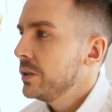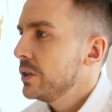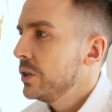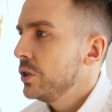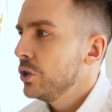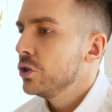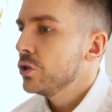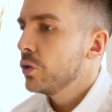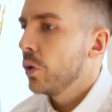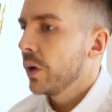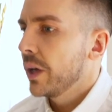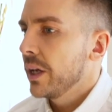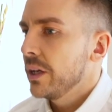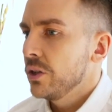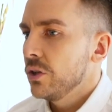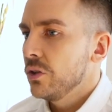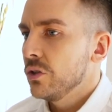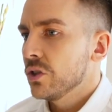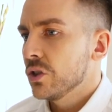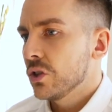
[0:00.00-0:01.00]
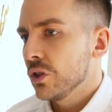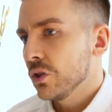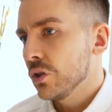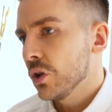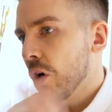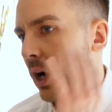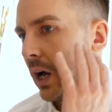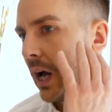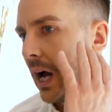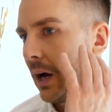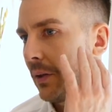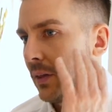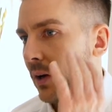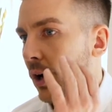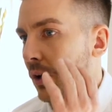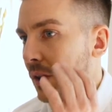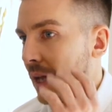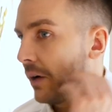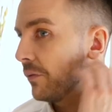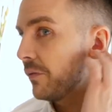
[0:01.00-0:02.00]
So you just got to get used to how they
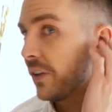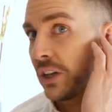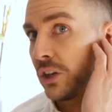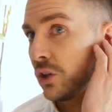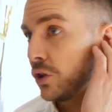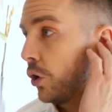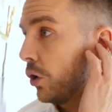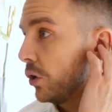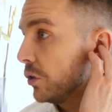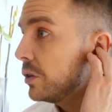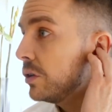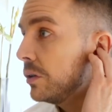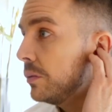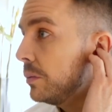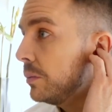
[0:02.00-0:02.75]
are now. Thank God.